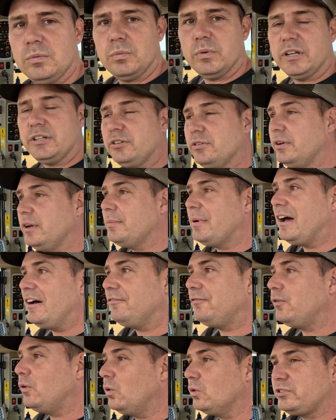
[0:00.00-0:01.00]
We're doing
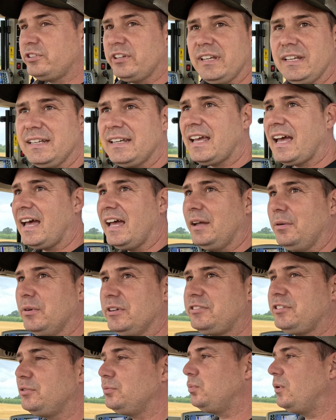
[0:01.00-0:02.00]
about 14k,
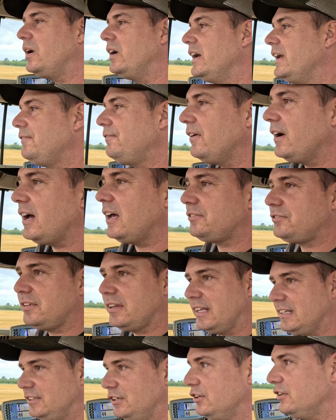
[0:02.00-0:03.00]
which is way faster
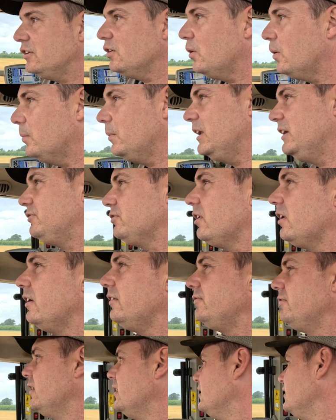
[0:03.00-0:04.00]
than you'd normally
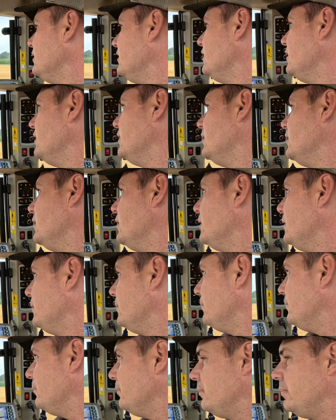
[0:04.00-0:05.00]
drive,
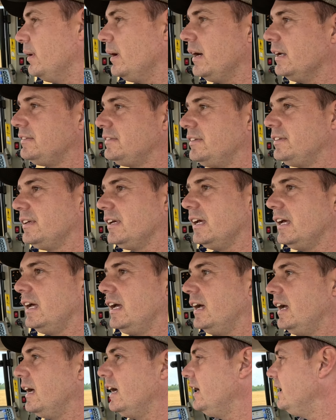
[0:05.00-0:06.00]
but
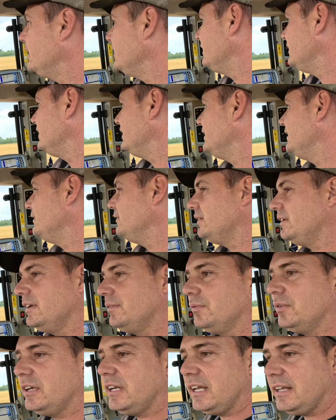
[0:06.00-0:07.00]

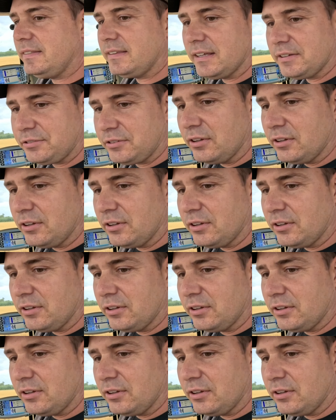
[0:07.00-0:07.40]
we need this